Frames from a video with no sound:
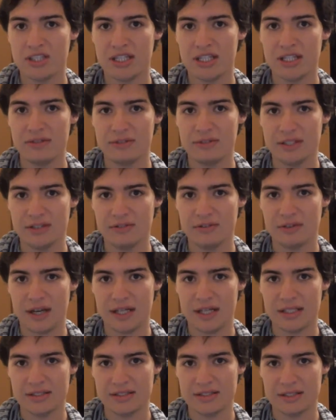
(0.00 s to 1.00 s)
even in
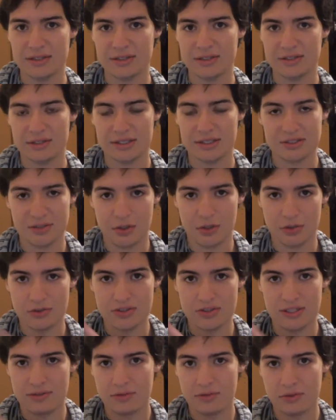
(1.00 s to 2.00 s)
fighting skills because Goku's
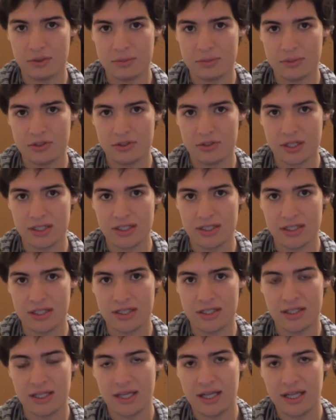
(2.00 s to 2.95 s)
never really been trained in it,